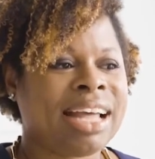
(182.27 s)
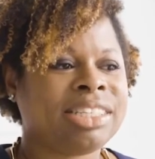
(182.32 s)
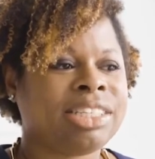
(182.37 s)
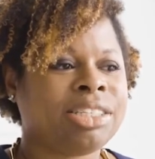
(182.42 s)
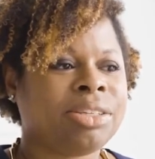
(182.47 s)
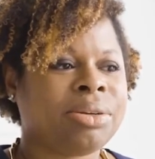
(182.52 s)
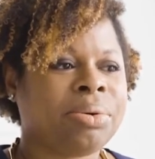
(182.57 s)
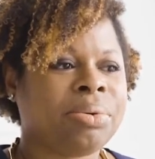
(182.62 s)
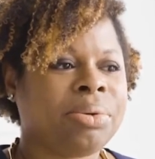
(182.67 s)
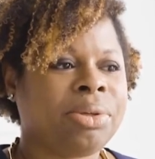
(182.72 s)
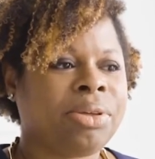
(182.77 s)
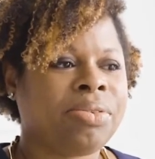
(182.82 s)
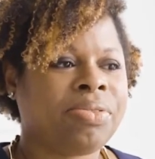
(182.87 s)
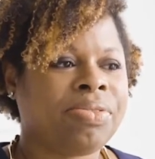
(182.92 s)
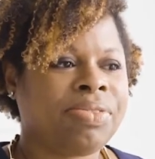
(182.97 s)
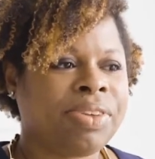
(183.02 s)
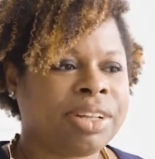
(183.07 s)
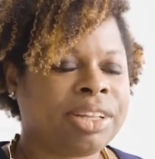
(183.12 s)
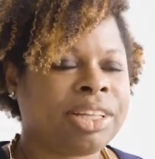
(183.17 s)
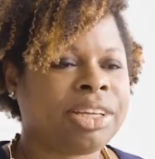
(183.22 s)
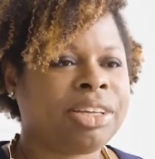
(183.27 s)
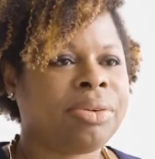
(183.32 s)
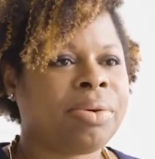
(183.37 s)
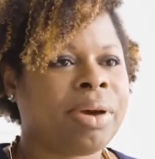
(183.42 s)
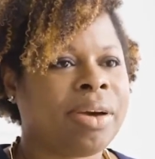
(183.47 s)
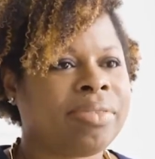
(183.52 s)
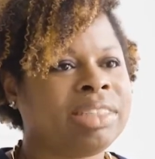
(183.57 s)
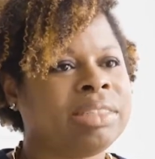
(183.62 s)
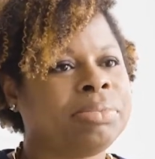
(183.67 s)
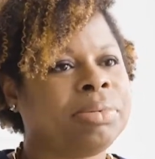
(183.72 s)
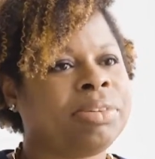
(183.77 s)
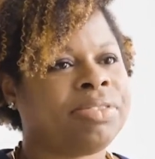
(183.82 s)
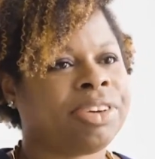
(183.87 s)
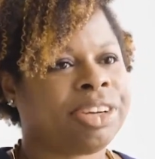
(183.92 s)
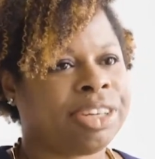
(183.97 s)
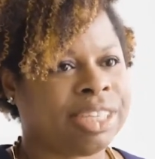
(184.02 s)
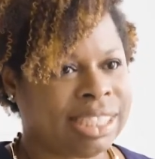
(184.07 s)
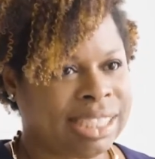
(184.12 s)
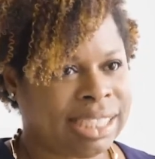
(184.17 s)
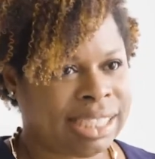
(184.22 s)
So you feel like you have to be
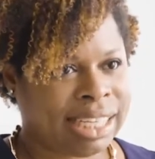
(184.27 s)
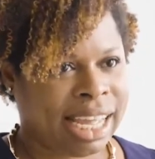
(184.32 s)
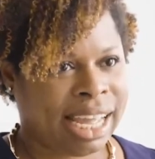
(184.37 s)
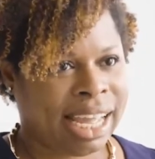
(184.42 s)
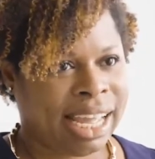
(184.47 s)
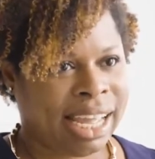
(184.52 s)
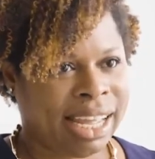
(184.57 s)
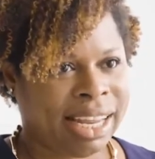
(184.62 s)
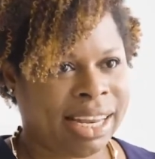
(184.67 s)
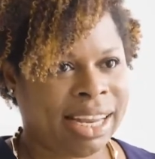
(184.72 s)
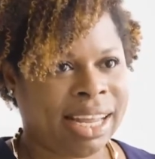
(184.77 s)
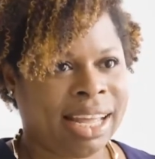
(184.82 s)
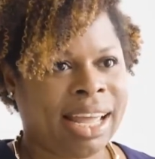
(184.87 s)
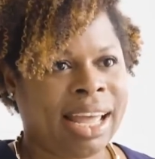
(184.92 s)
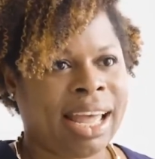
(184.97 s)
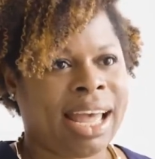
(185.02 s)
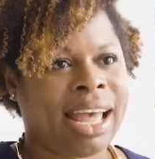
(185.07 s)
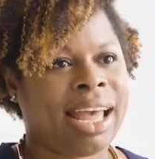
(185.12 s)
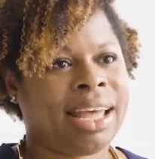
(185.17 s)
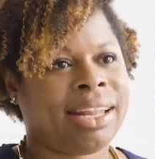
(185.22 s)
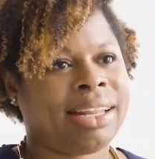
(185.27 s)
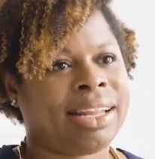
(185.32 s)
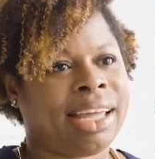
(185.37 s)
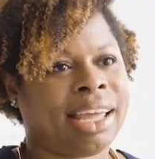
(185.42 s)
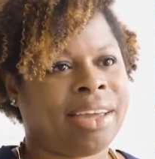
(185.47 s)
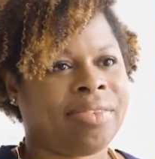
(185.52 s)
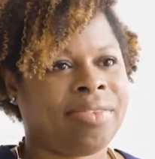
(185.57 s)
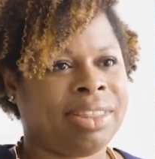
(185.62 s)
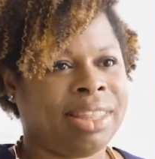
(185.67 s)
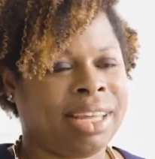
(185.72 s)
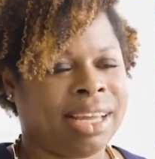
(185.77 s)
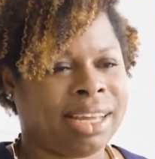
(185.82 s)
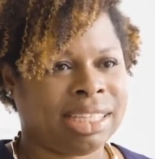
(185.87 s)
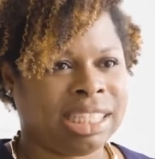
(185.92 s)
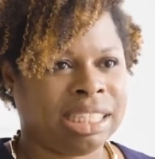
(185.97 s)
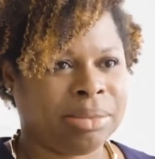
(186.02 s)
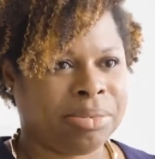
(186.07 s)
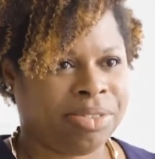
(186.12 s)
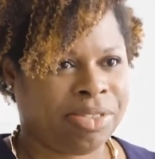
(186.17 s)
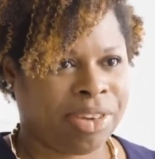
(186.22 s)
very staid and like everything
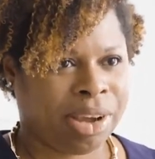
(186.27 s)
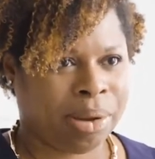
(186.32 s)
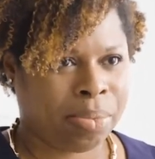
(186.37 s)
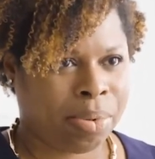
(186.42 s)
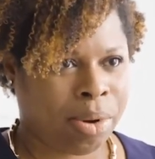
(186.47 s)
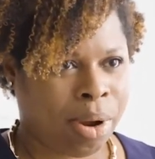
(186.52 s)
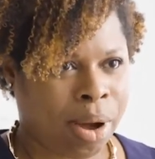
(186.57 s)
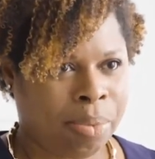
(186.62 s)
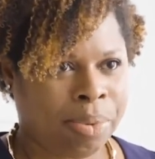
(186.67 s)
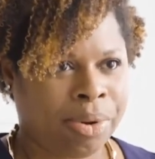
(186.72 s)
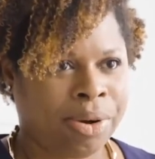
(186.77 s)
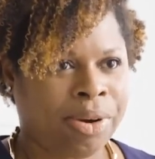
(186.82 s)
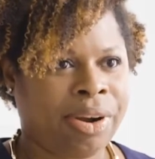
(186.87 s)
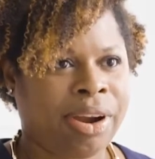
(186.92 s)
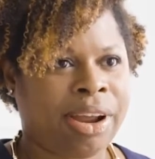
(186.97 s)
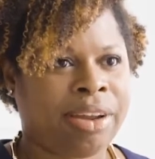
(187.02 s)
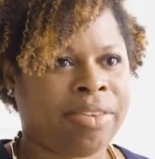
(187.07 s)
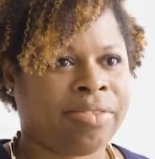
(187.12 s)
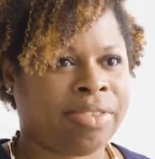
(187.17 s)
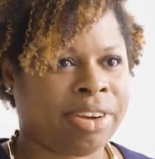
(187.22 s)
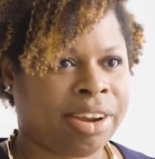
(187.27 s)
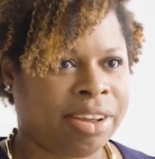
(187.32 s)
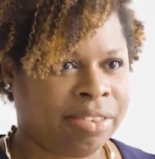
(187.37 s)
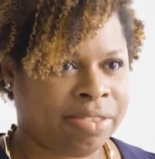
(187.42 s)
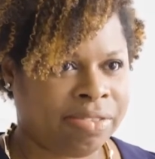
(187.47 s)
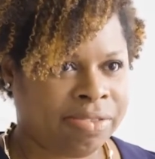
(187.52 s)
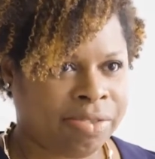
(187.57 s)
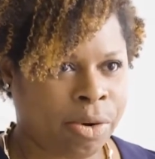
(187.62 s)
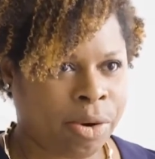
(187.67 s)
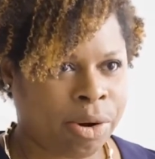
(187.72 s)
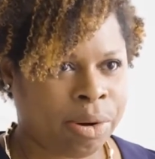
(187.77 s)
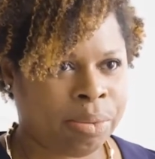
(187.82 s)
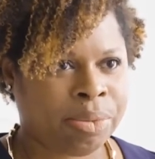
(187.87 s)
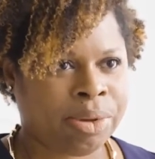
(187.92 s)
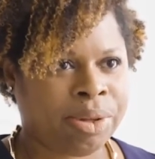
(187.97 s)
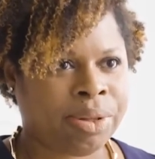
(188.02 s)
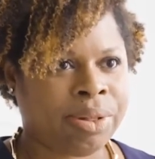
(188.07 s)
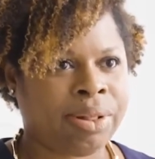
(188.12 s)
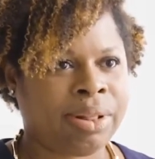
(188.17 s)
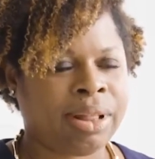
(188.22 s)
has to be very proper and very
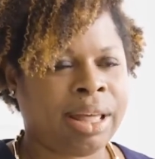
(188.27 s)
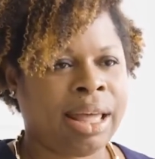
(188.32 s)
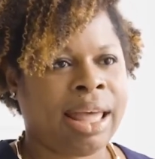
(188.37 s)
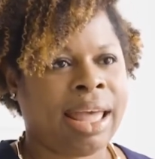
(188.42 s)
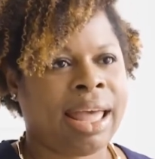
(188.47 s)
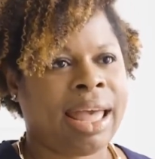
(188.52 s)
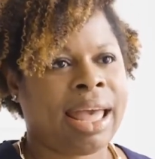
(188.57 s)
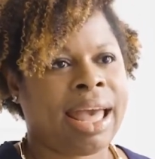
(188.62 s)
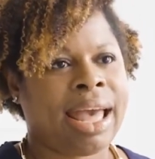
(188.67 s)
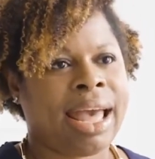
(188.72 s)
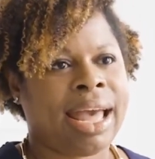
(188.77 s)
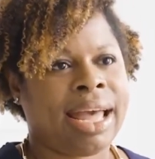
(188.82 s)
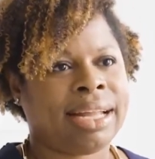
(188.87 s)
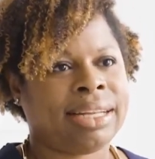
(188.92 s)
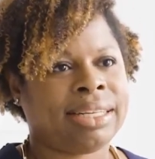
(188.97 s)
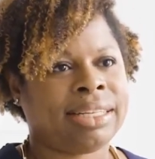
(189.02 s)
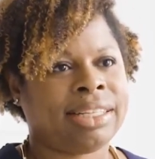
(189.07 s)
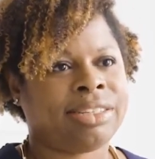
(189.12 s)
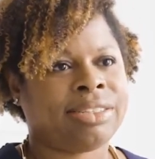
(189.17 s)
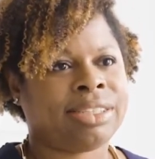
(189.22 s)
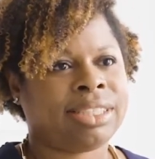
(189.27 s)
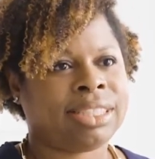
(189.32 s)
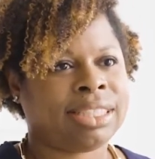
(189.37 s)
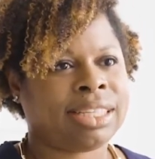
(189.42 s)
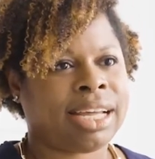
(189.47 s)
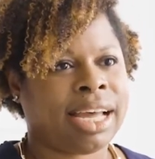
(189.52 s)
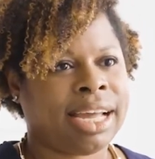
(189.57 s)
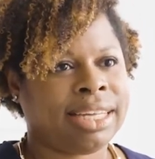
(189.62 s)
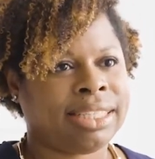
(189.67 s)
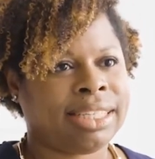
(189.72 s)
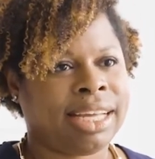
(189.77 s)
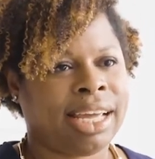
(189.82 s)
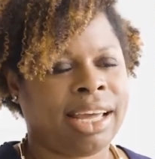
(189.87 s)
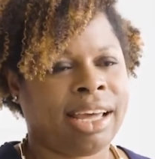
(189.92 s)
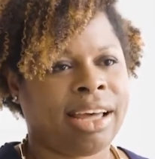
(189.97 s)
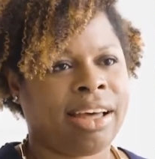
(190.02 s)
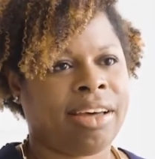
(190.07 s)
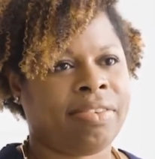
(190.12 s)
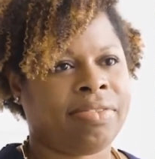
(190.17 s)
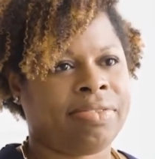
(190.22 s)
formal. And there's this
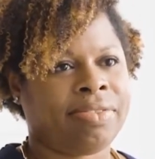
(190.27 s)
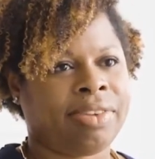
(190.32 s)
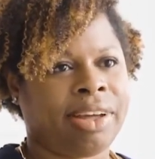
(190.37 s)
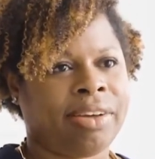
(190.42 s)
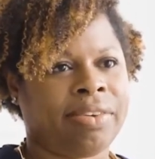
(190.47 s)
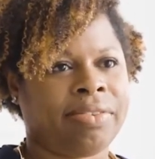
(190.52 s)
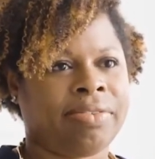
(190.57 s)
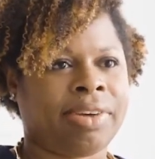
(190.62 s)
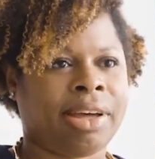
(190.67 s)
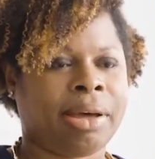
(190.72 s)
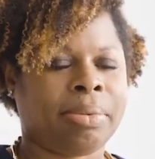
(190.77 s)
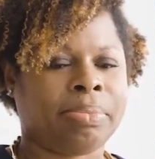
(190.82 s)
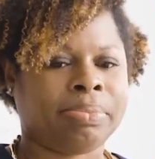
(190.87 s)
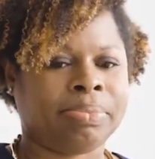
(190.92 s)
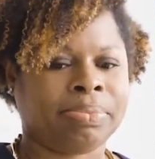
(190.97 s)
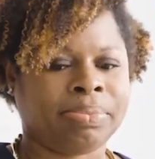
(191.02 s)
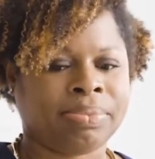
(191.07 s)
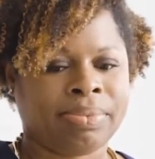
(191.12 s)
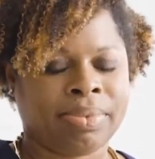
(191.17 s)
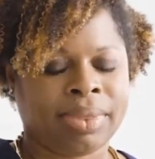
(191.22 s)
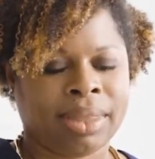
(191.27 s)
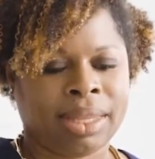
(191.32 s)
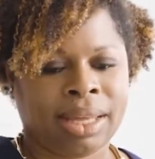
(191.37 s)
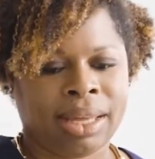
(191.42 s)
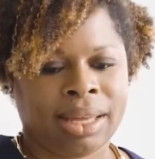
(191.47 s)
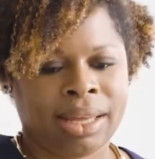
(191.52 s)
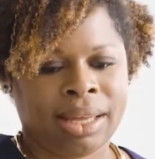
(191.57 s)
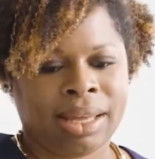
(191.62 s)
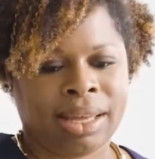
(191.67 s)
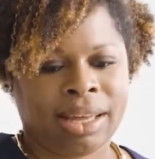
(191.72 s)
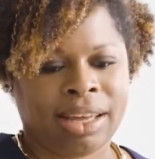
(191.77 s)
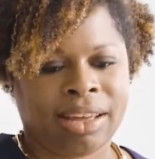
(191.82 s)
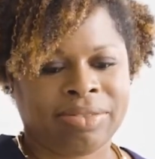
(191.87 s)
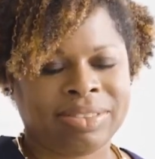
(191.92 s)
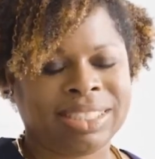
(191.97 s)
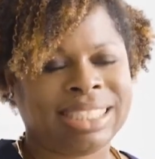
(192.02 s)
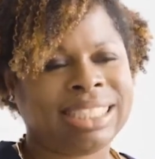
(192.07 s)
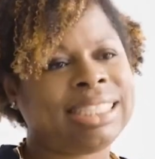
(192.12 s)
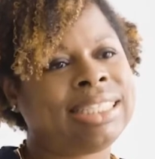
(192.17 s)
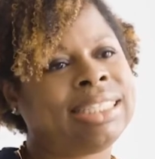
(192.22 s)
idea
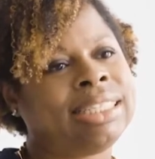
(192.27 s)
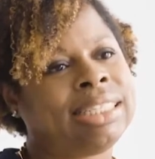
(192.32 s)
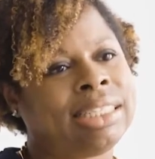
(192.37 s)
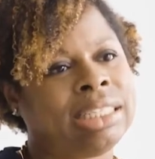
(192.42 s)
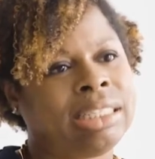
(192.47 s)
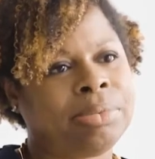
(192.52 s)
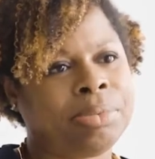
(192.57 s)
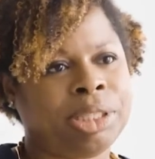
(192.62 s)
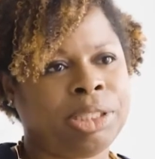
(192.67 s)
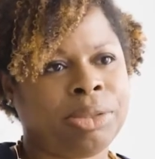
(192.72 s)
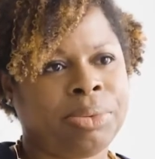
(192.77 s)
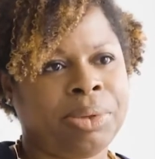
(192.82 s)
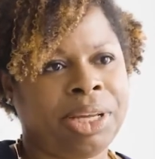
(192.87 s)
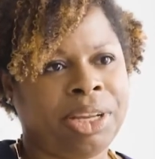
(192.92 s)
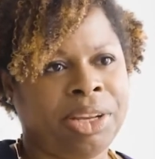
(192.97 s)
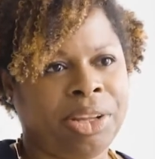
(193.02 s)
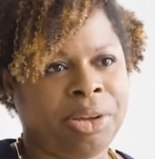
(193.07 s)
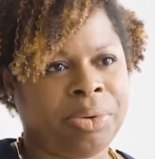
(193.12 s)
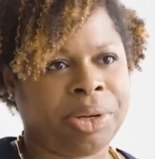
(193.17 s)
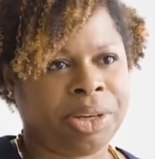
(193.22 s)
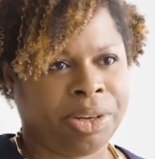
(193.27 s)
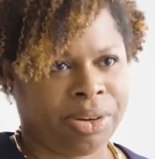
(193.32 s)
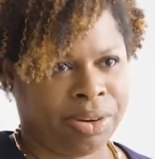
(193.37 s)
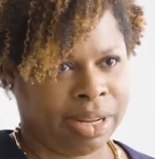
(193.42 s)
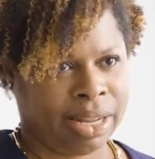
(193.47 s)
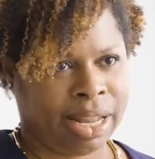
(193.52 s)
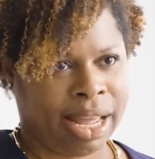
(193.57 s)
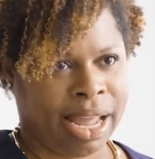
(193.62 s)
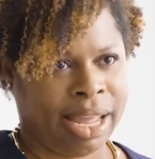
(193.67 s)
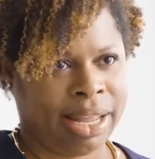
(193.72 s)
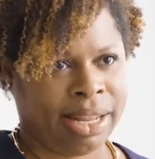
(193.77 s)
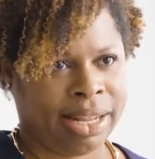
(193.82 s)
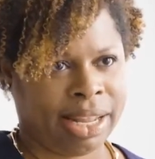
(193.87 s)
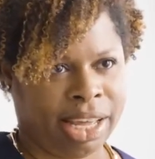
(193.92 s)
of distance between you and your client.